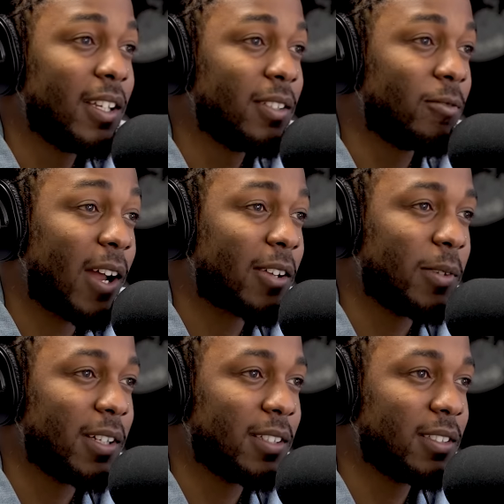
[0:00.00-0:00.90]
rock
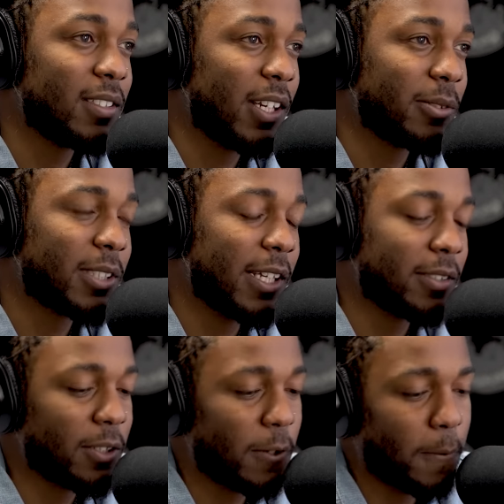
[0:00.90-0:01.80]
with. You know what I'm
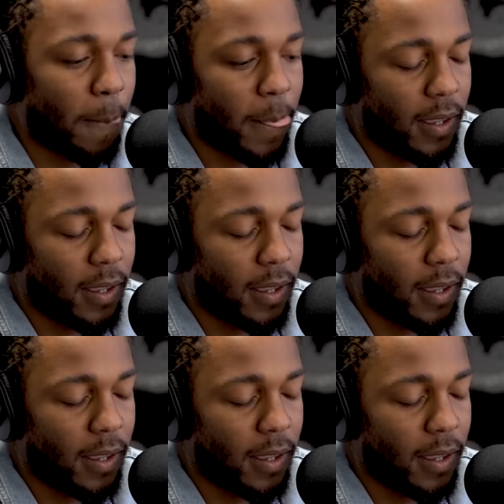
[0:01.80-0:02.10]
saying? So